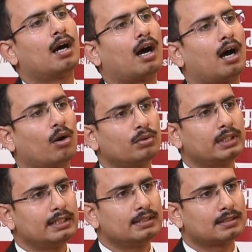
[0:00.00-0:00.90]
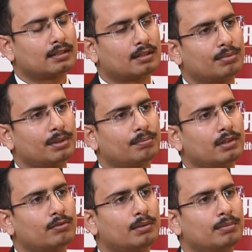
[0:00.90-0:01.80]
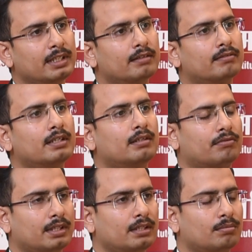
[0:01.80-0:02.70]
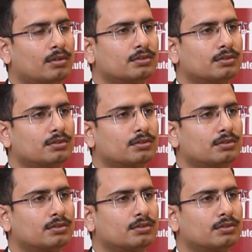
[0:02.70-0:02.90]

how these people will be given different